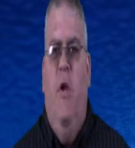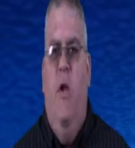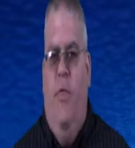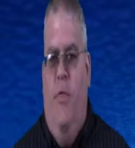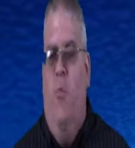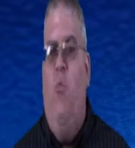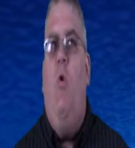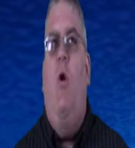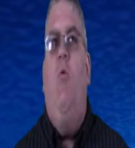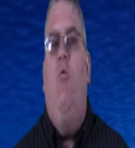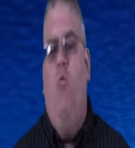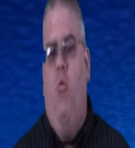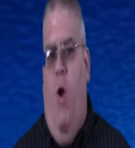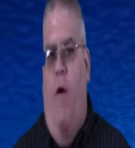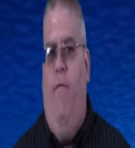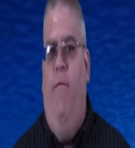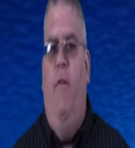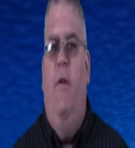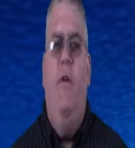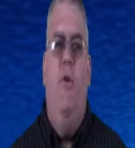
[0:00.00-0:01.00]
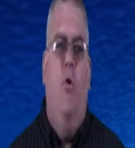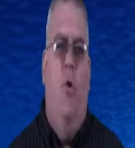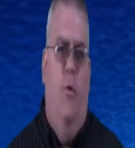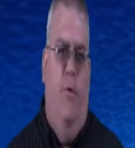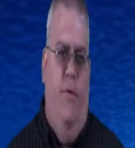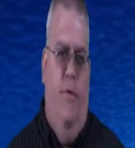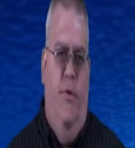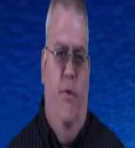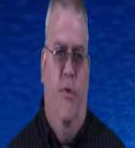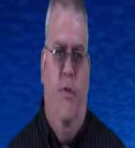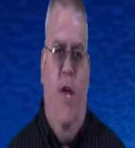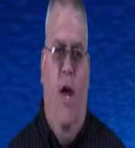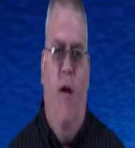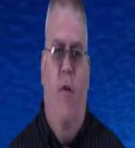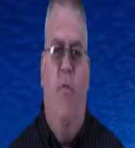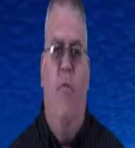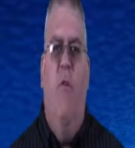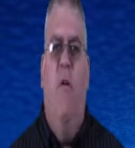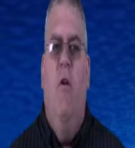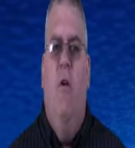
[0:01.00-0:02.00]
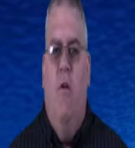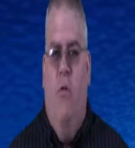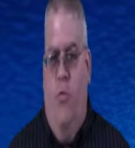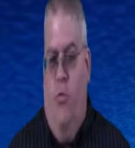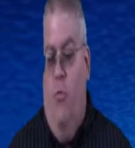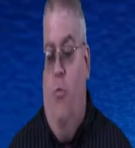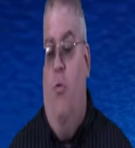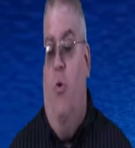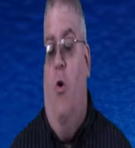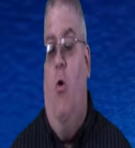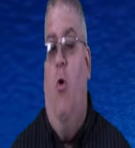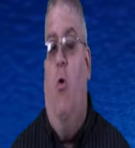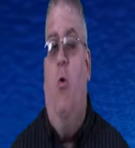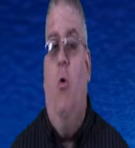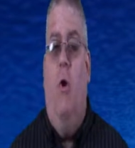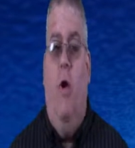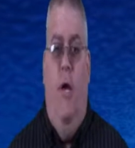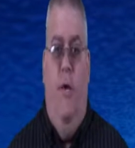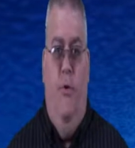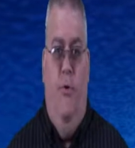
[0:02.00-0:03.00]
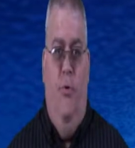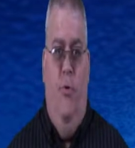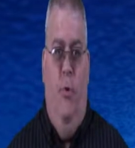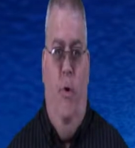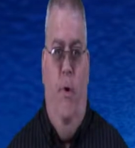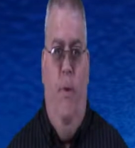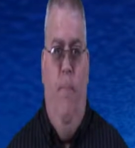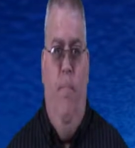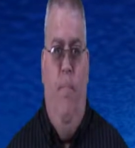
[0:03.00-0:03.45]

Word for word: that run roughly north to south through the whole country.